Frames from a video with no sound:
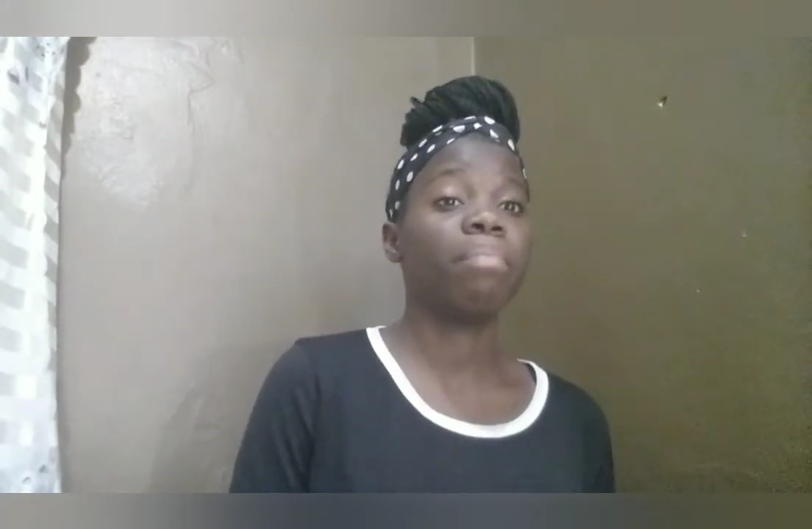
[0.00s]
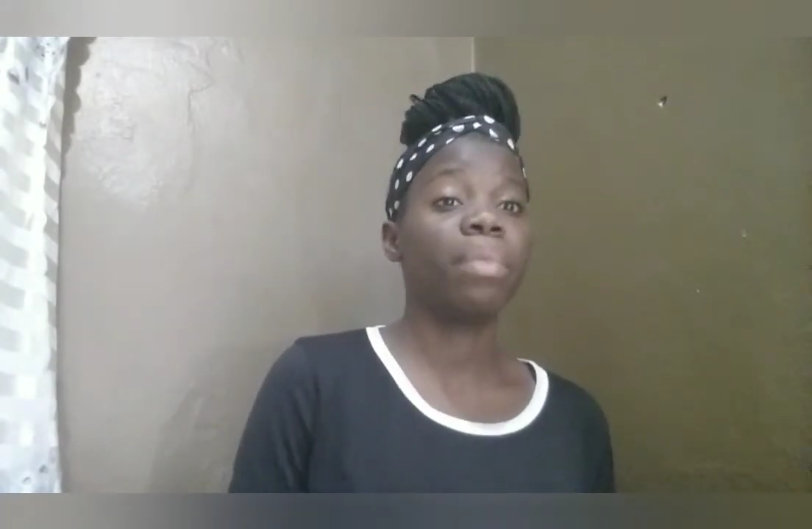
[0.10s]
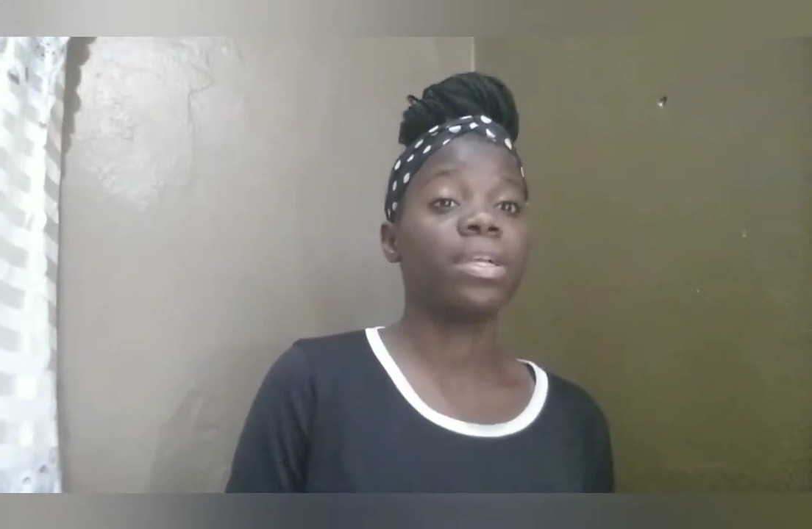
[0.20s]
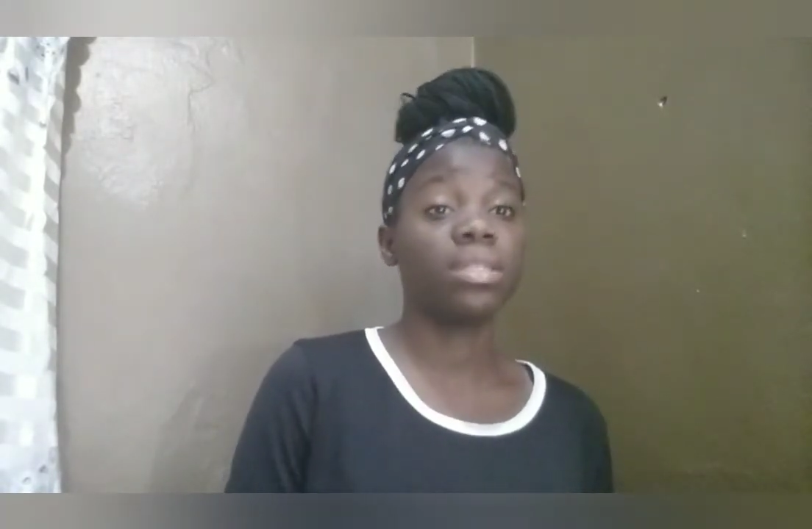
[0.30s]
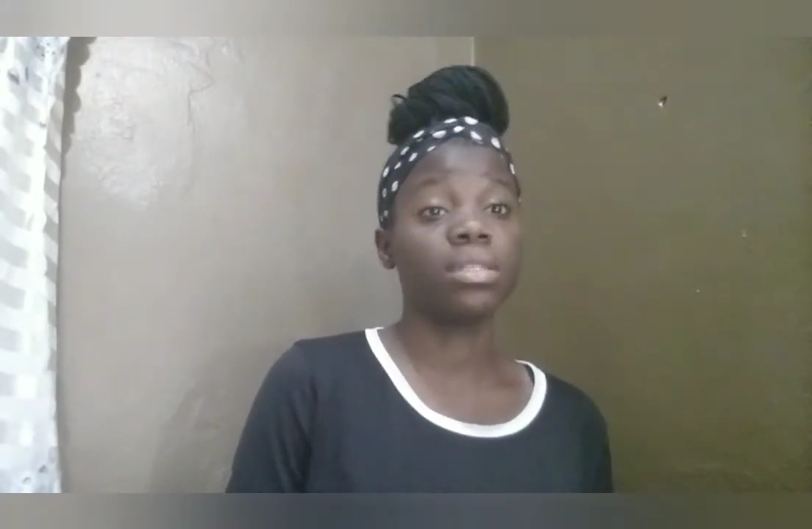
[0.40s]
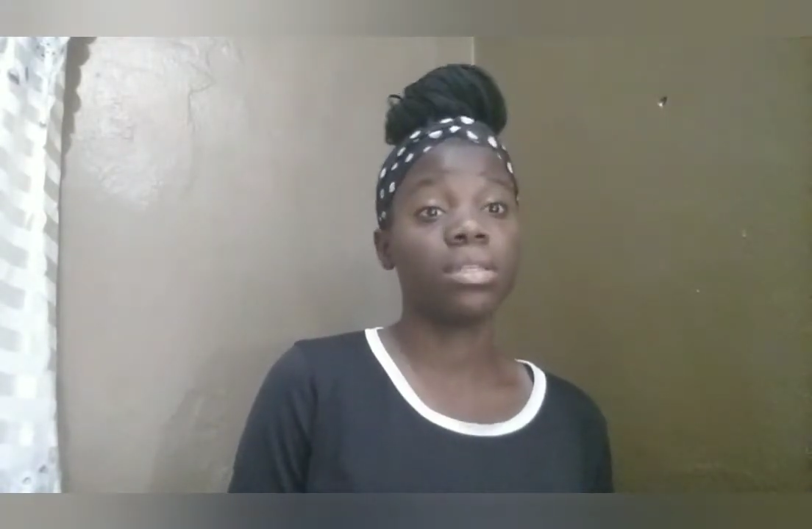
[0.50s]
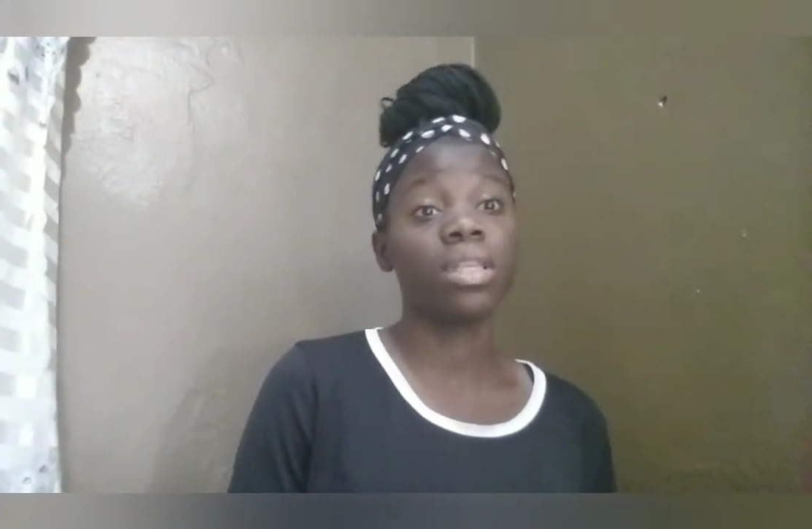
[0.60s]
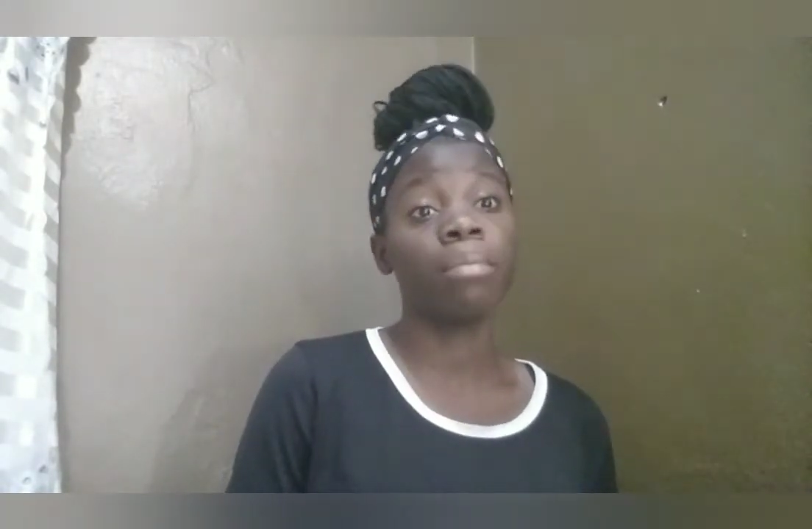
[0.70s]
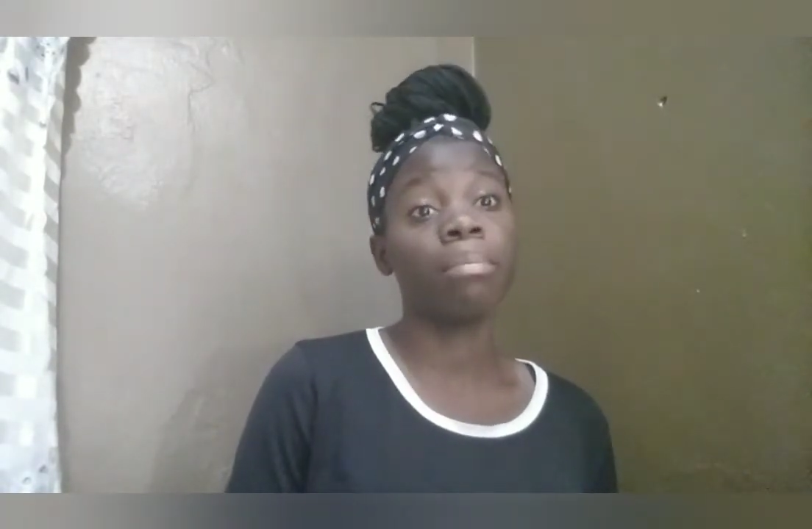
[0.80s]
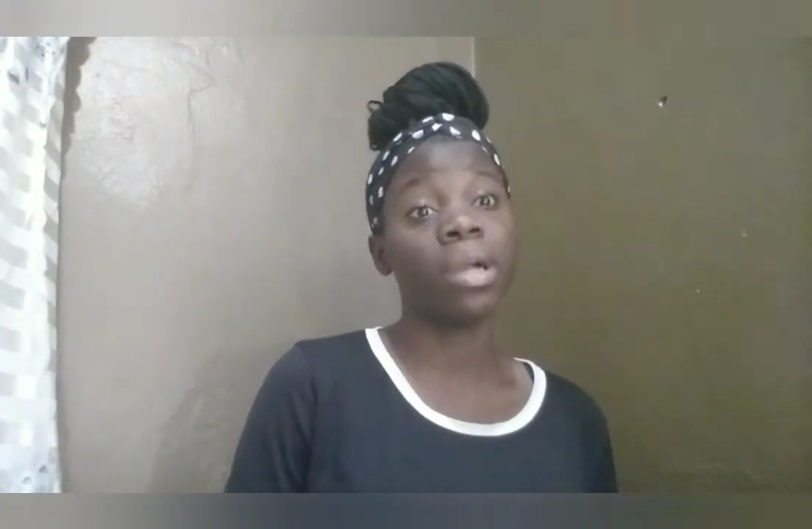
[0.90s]
person to
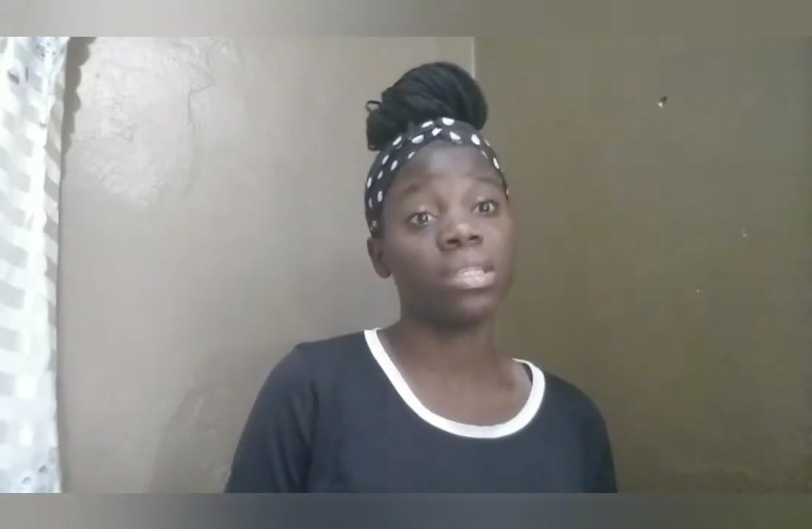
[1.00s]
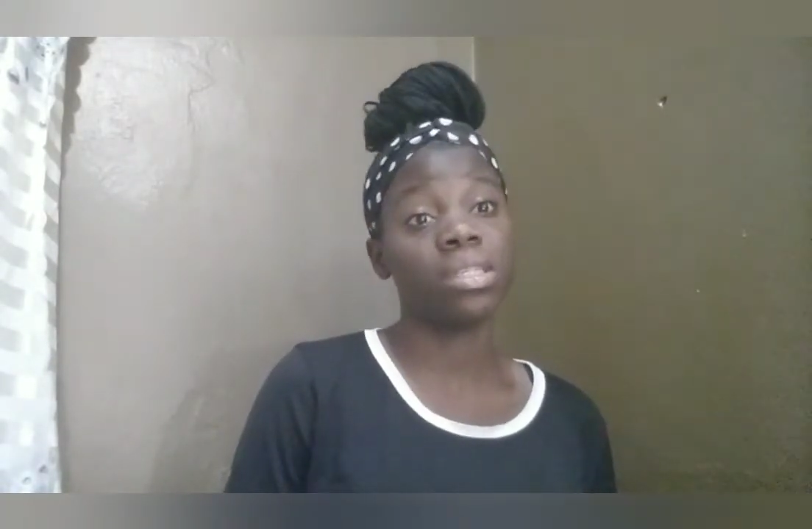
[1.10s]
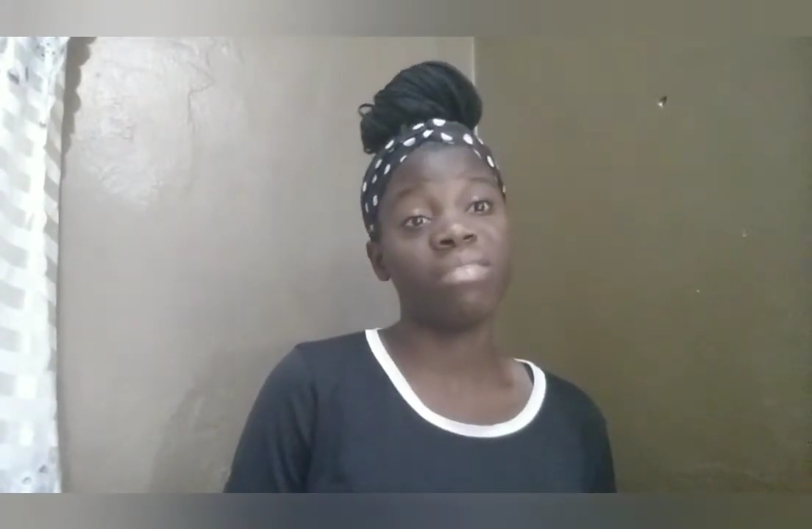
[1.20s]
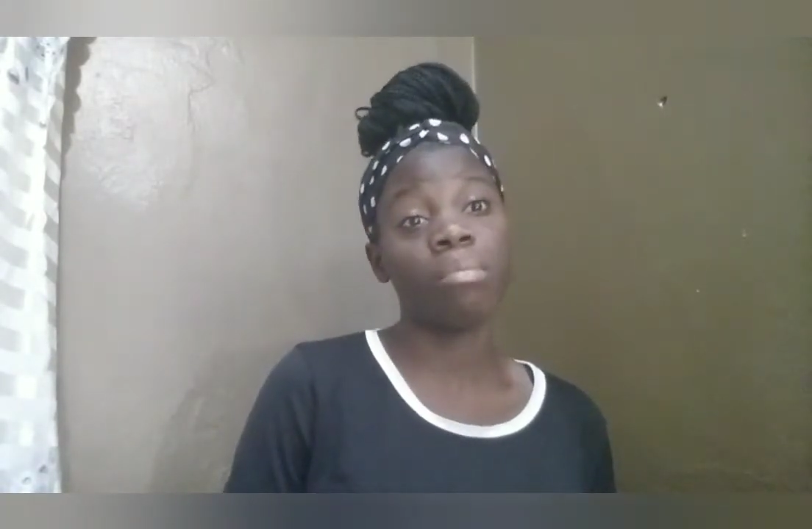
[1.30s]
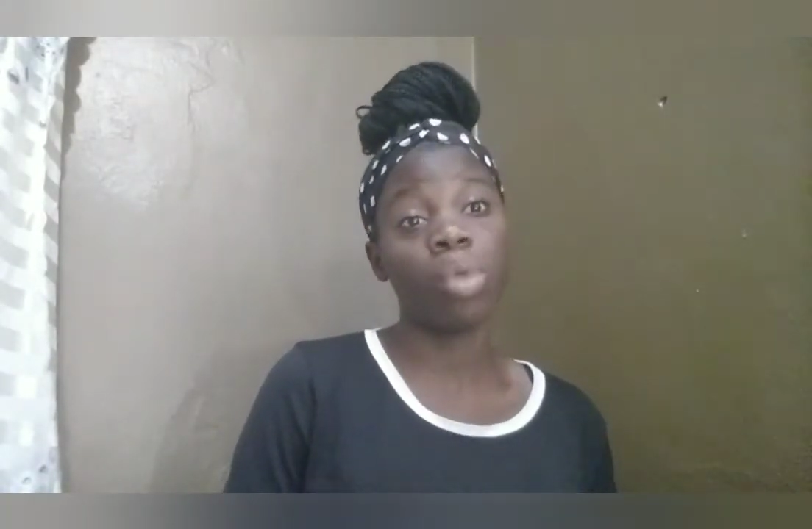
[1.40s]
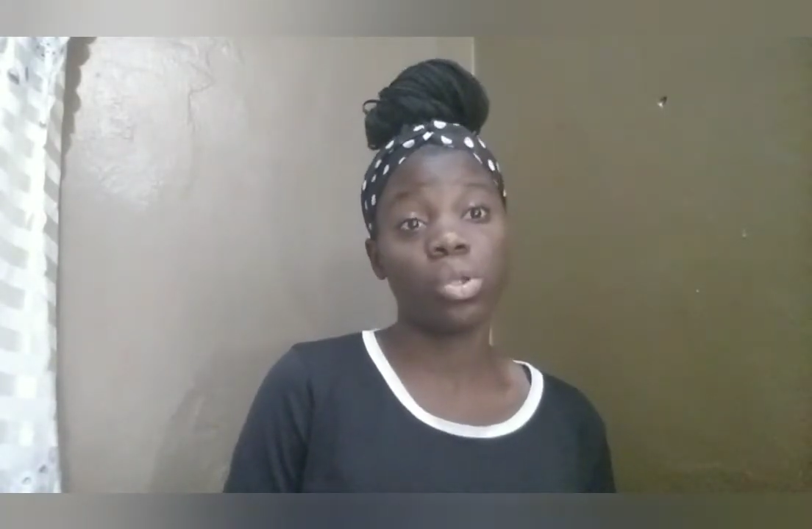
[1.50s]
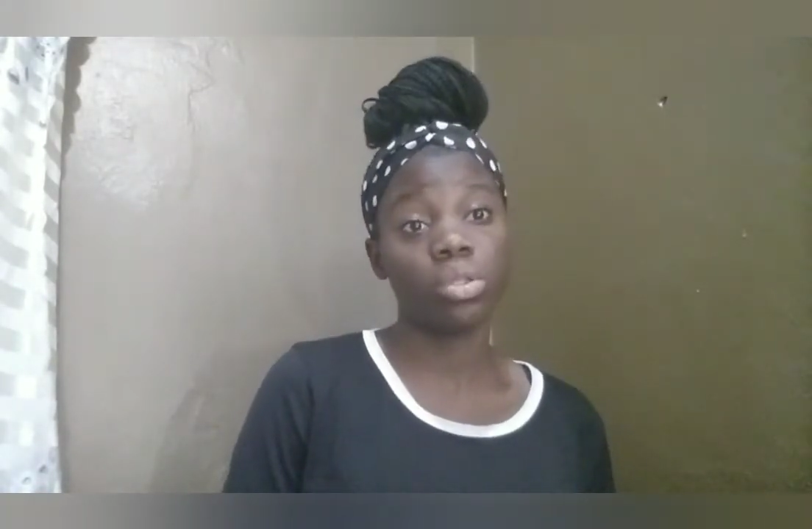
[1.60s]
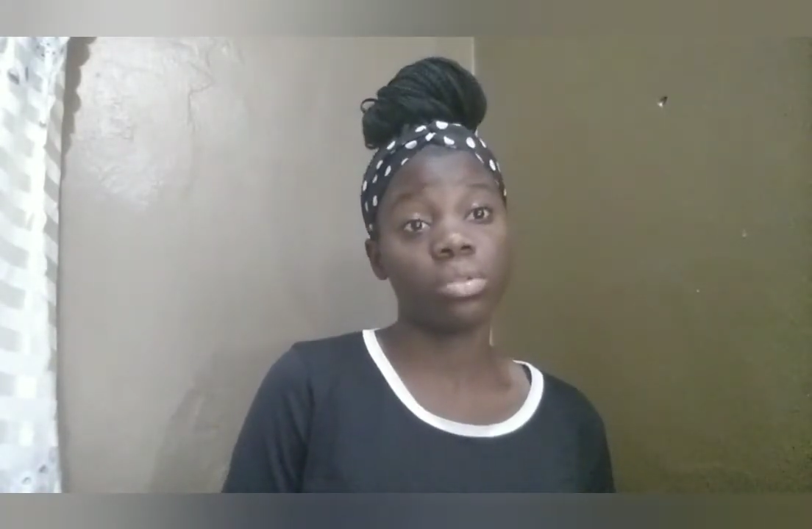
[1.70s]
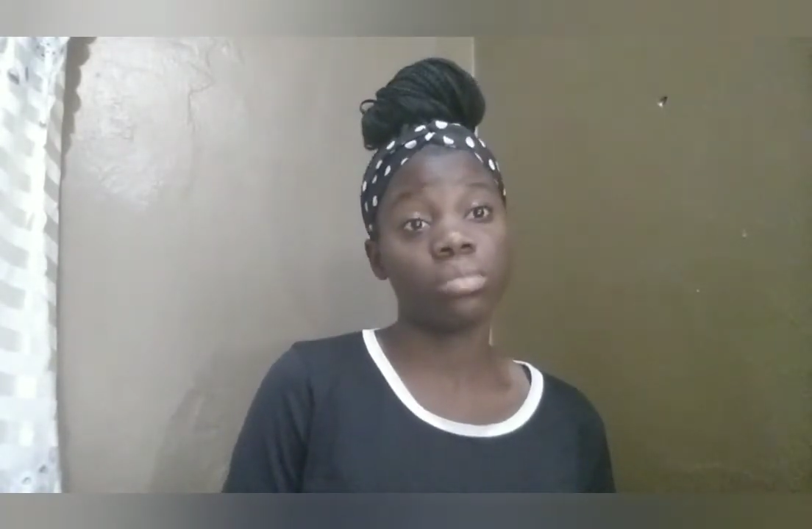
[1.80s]
think positive about you.